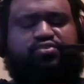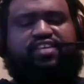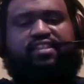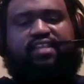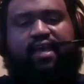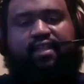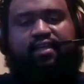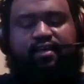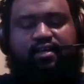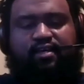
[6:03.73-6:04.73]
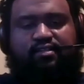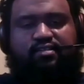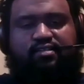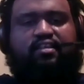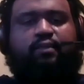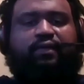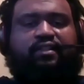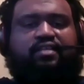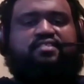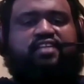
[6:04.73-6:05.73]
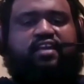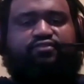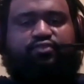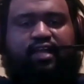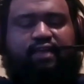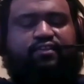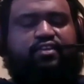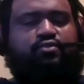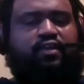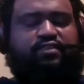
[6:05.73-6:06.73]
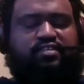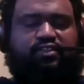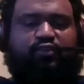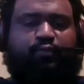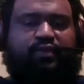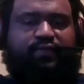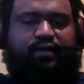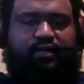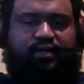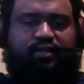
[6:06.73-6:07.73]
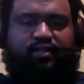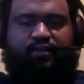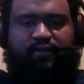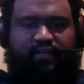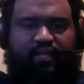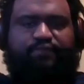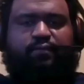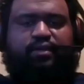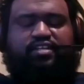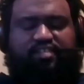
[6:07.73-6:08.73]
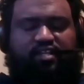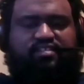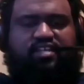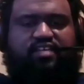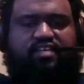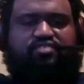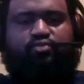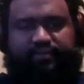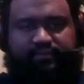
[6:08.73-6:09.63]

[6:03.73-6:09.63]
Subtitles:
said that the CBD saved your life. Can you give us a little bit of information? Tell us that story.